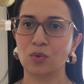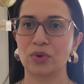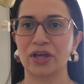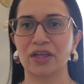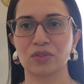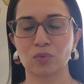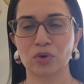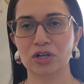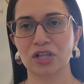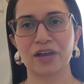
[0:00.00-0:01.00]
with
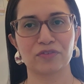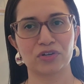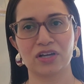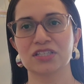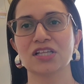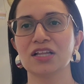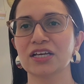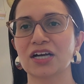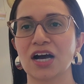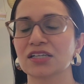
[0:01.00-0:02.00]
work life. It's not
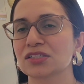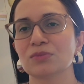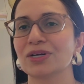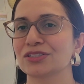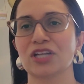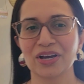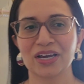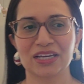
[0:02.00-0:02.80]
like a hustle and bustle.